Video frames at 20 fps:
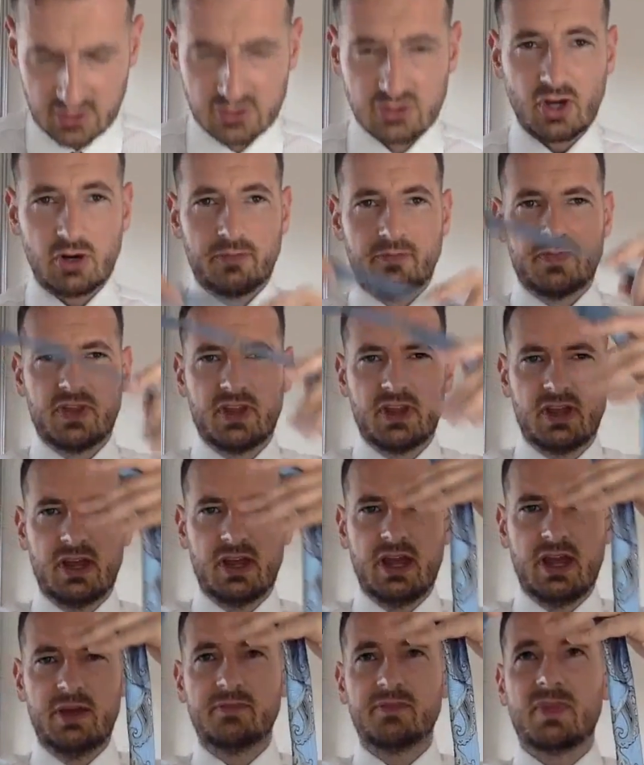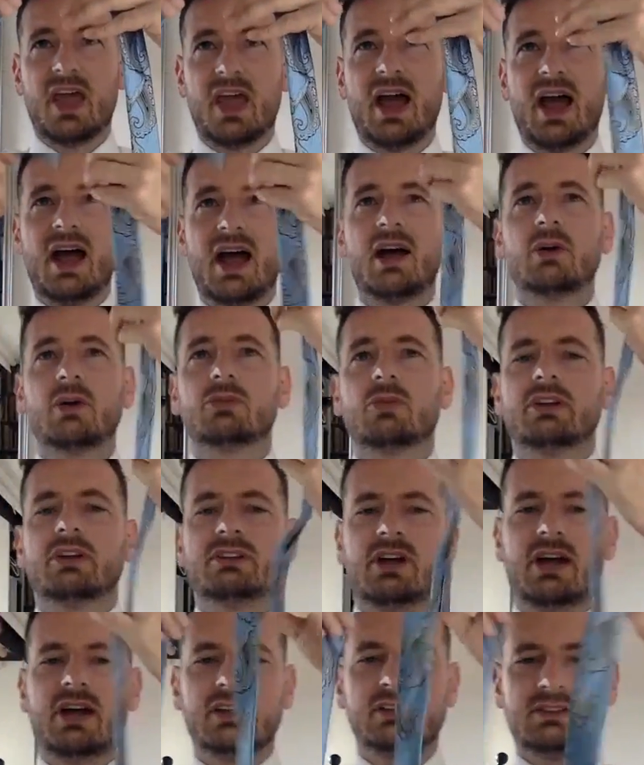So how do I
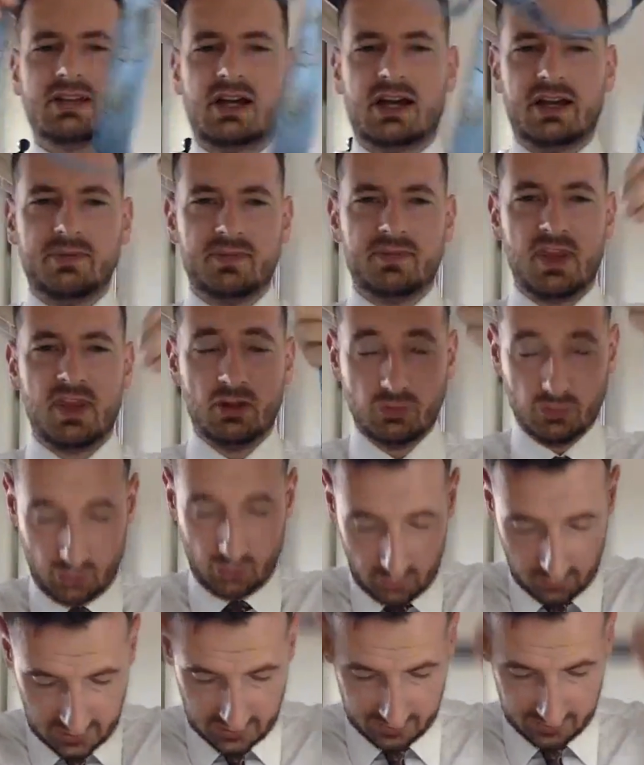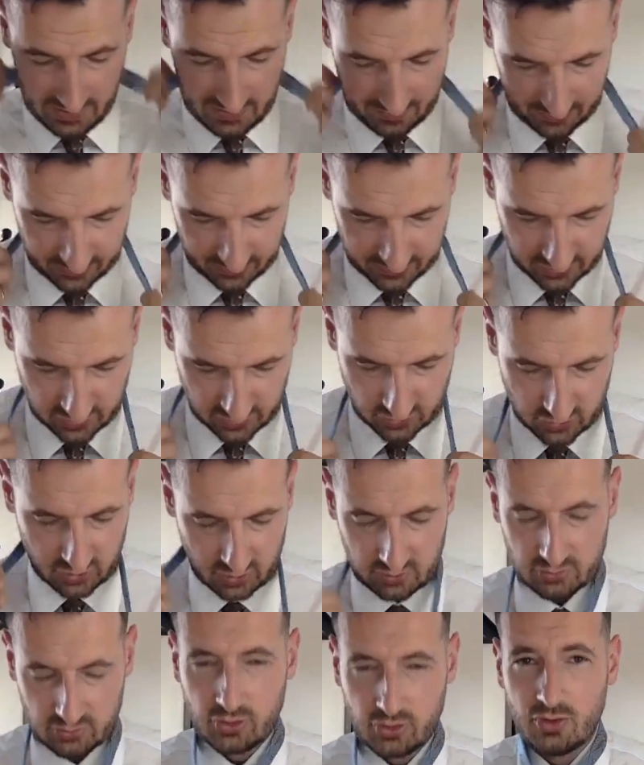tie a tie? Normally people just
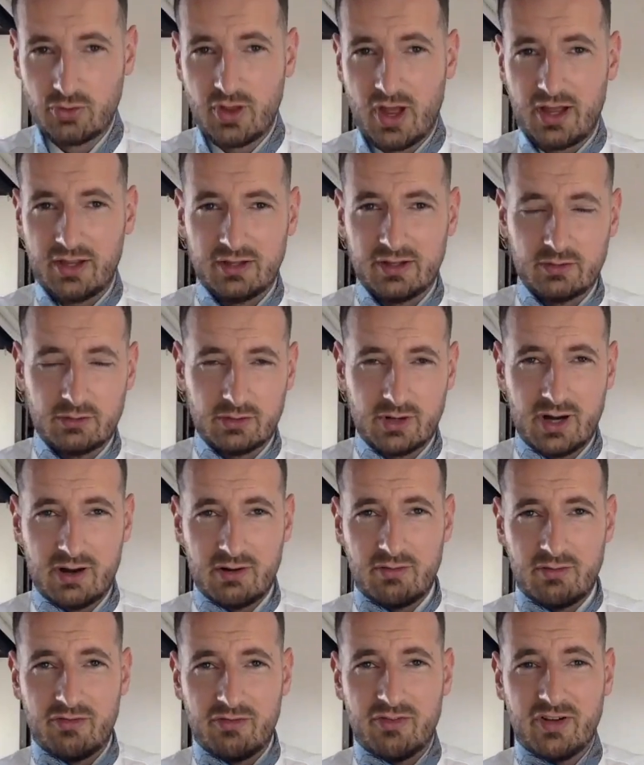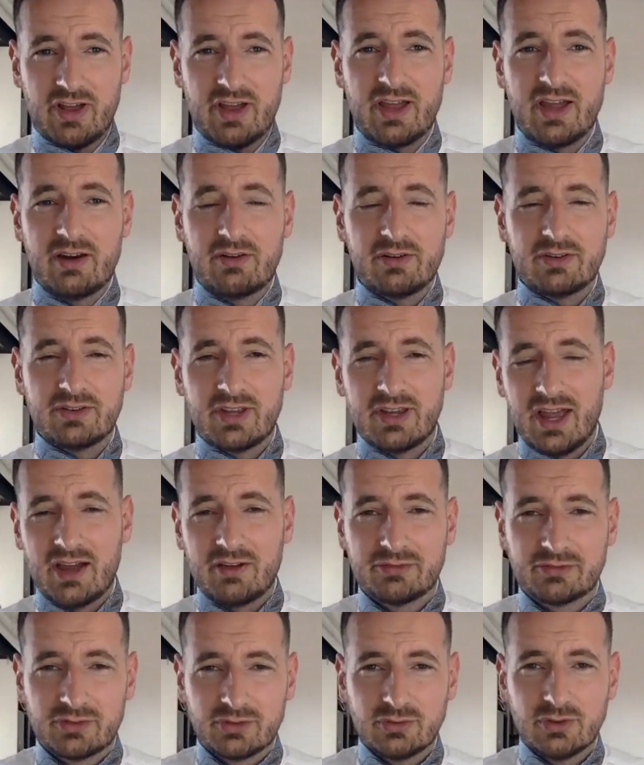do that around there, and they
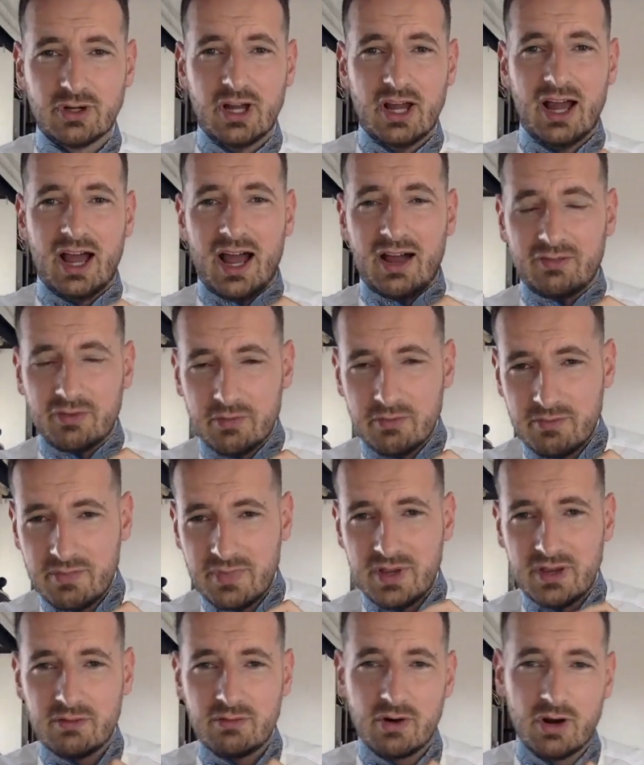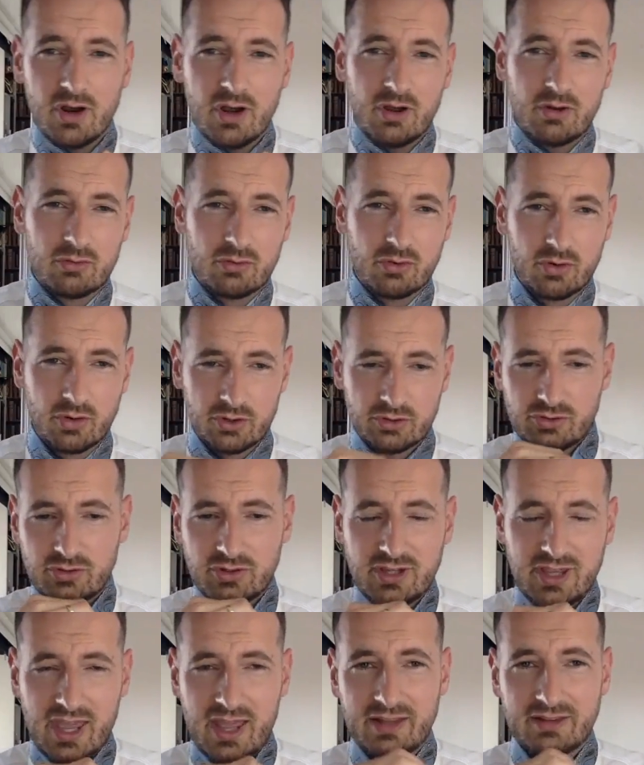have to have a mirror in order to
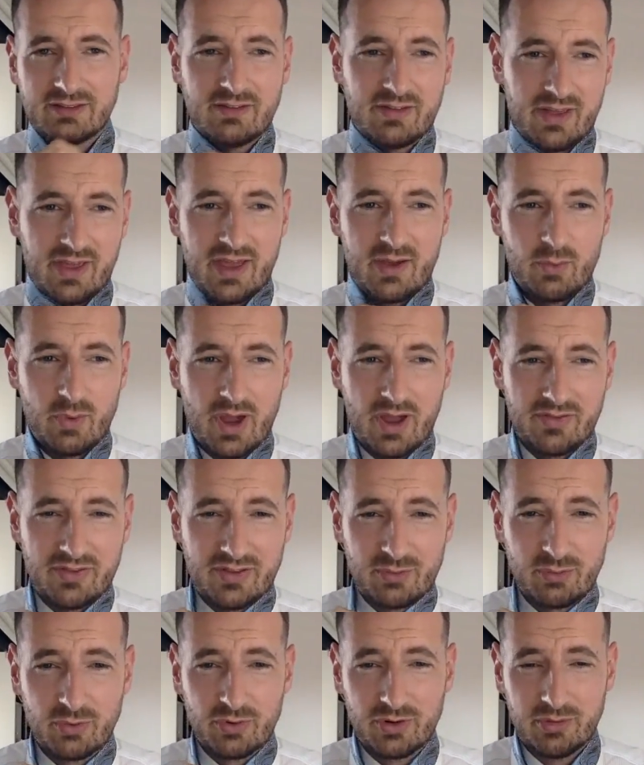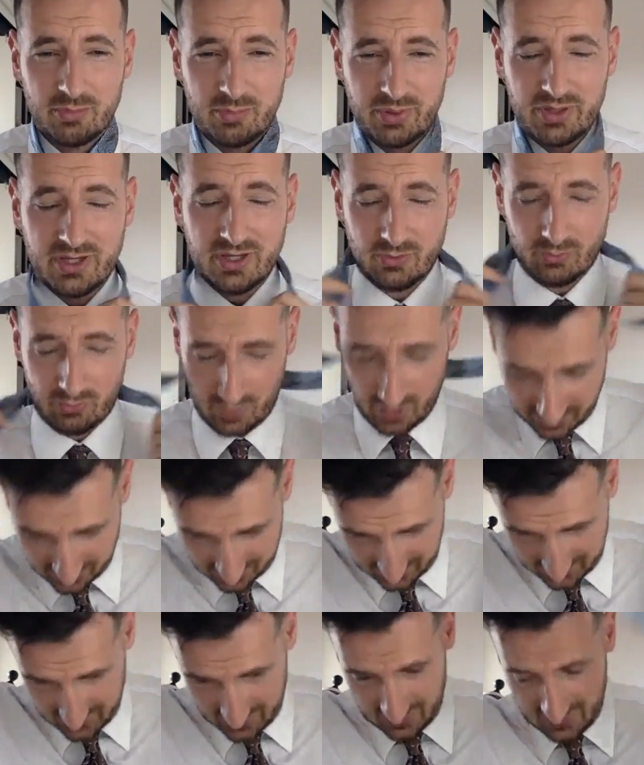get there where they want to be,
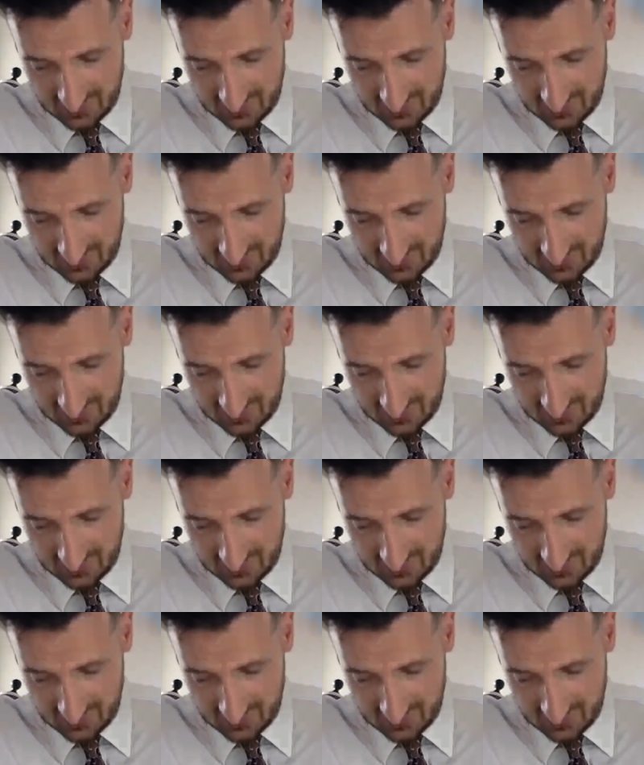right?